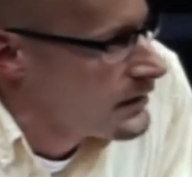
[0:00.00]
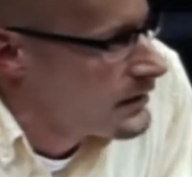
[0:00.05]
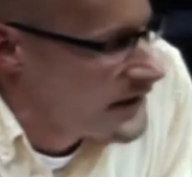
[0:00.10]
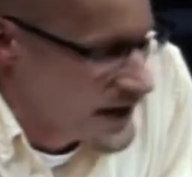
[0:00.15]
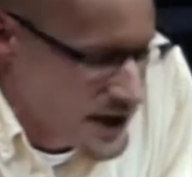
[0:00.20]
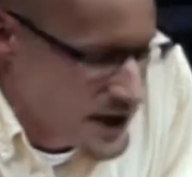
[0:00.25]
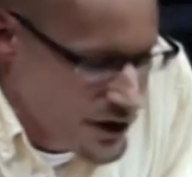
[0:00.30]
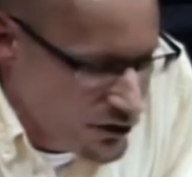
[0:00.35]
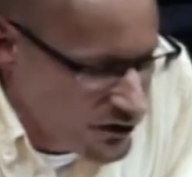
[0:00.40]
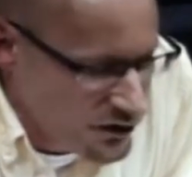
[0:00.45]

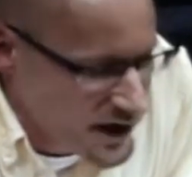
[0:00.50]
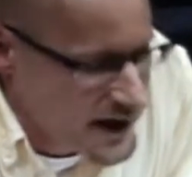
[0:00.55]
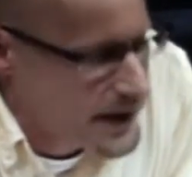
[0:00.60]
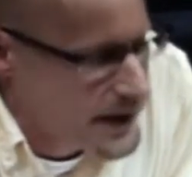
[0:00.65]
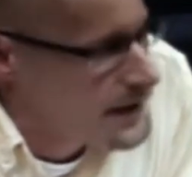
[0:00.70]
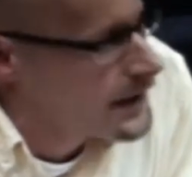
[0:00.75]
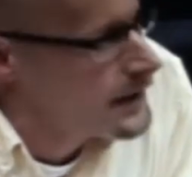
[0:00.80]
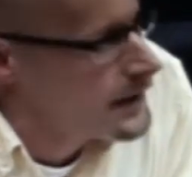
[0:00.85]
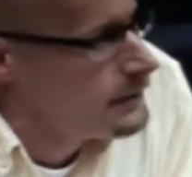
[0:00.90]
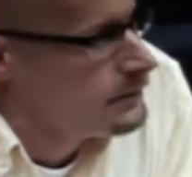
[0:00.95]
They
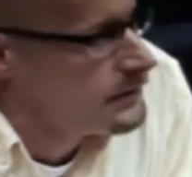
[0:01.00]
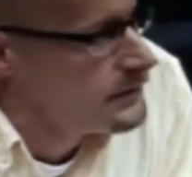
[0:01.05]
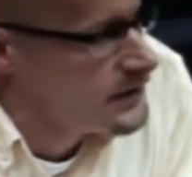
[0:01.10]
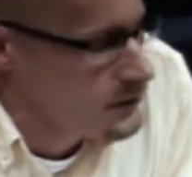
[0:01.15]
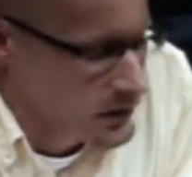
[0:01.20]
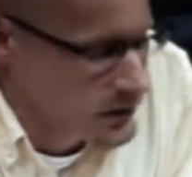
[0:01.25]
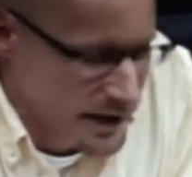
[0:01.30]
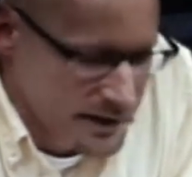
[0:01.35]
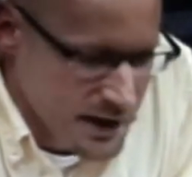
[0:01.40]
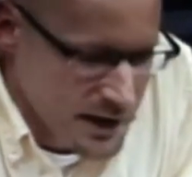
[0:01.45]
created him
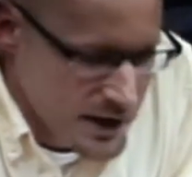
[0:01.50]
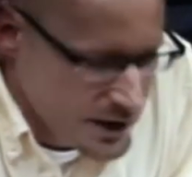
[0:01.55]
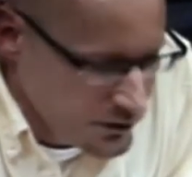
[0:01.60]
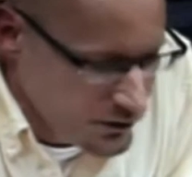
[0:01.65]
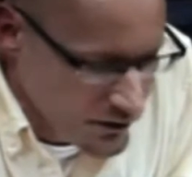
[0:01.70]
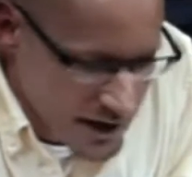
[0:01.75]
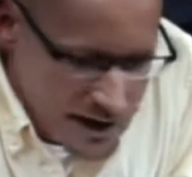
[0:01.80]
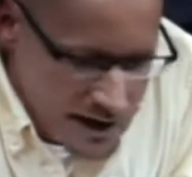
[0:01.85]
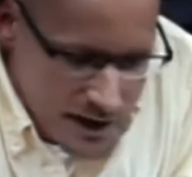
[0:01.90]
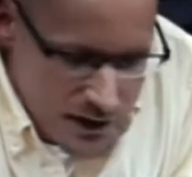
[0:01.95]
like they
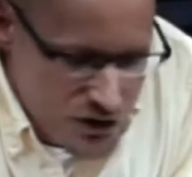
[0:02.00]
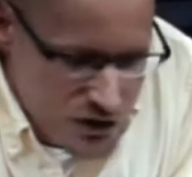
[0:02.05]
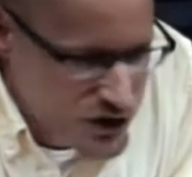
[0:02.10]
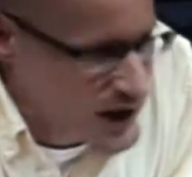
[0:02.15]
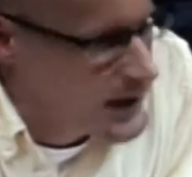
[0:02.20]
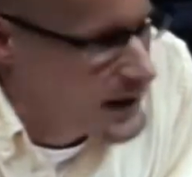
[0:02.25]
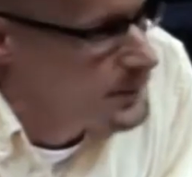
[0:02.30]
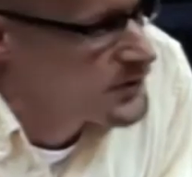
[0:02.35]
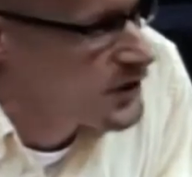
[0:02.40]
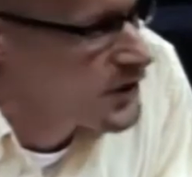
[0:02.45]
created
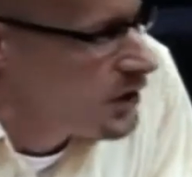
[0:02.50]
James